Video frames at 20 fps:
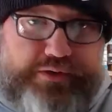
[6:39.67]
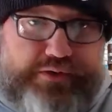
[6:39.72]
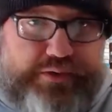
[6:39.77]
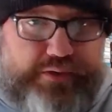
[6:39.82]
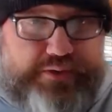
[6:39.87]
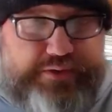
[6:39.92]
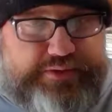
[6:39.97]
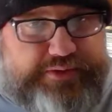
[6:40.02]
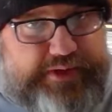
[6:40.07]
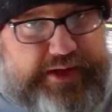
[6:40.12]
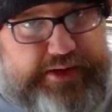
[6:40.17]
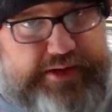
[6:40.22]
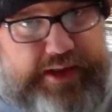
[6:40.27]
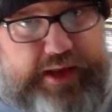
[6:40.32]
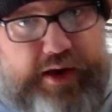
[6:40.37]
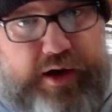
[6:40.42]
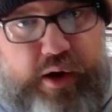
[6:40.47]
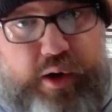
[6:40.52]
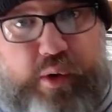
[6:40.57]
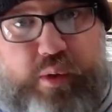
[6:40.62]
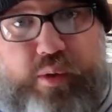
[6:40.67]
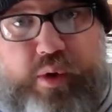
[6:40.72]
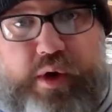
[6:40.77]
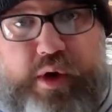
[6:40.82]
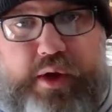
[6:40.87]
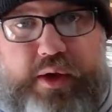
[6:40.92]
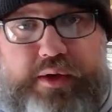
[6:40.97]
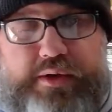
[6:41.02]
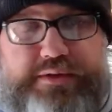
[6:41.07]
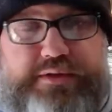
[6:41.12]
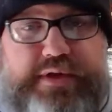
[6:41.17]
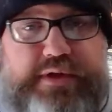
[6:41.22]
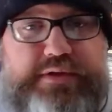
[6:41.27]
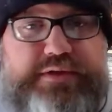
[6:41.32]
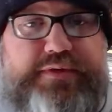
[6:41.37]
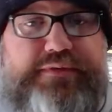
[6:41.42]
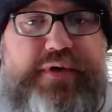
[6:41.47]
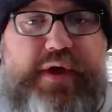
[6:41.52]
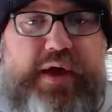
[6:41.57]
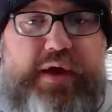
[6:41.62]
So there's got that whole
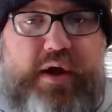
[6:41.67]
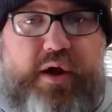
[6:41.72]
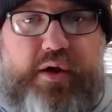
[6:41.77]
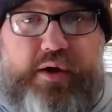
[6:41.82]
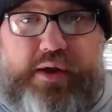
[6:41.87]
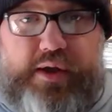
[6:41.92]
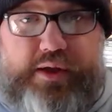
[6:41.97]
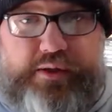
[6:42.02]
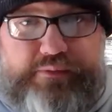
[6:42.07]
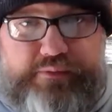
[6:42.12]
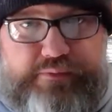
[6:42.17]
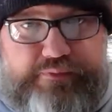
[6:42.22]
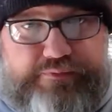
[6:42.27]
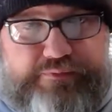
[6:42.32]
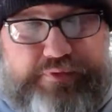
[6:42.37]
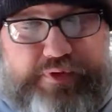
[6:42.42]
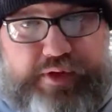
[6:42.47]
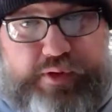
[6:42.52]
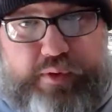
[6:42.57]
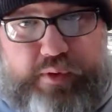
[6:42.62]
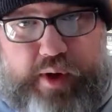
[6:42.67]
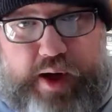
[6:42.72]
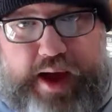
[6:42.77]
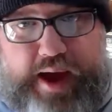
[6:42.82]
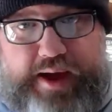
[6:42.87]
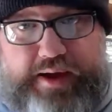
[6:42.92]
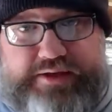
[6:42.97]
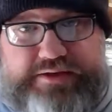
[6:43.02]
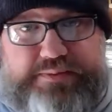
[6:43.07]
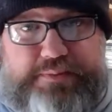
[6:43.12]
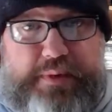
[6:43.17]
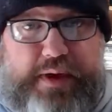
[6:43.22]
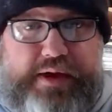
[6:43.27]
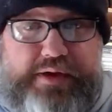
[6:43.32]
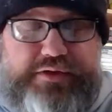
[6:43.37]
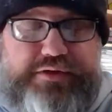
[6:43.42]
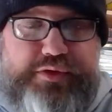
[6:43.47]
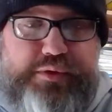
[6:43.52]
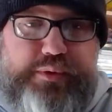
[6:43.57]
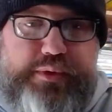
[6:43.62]
Sons of Anarchy feel
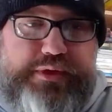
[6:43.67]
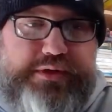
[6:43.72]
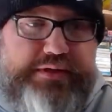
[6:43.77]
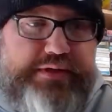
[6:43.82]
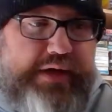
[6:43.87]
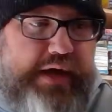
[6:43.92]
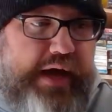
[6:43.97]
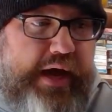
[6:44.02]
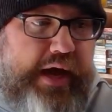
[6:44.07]
aspect to it.